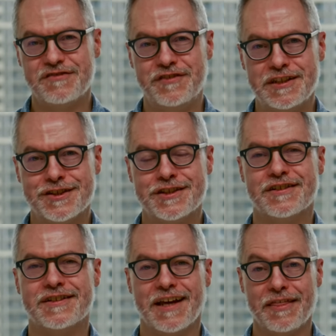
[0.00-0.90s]
feature
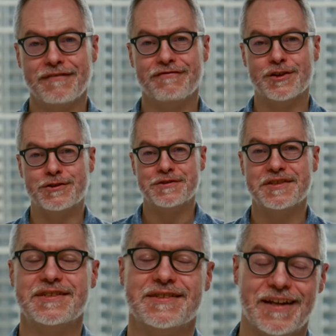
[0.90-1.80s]
on Nothing
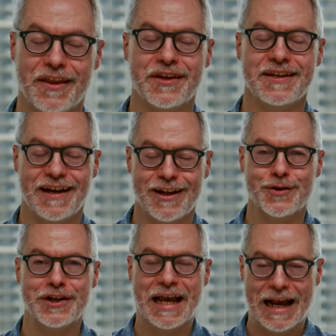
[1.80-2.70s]
phones is a Nothing
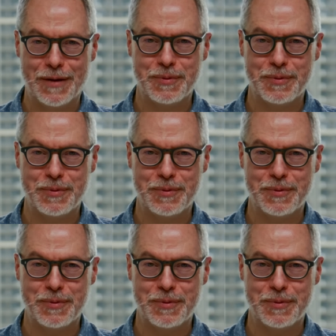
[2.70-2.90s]
Gallery app.